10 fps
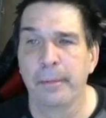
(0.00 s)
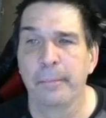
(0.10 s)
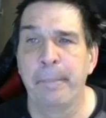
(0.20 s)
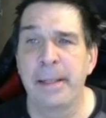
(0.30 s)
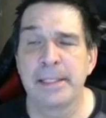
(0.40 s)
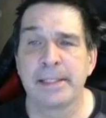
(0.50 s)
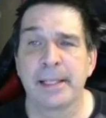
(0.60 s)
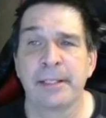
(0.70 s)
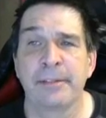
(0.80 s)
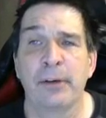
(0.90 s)
based
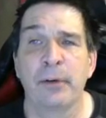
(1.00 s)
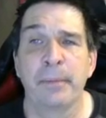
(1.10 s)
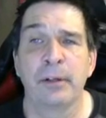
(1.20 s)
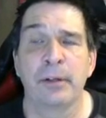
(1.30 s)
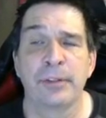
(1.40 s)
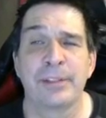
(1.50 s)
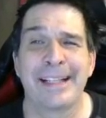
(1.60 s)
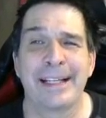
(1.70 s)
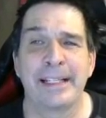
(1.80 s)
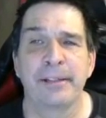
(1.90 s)
on developmental
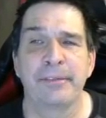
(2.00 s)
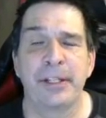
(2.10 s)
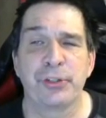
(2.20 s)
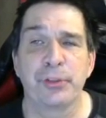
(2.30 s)
understanding of age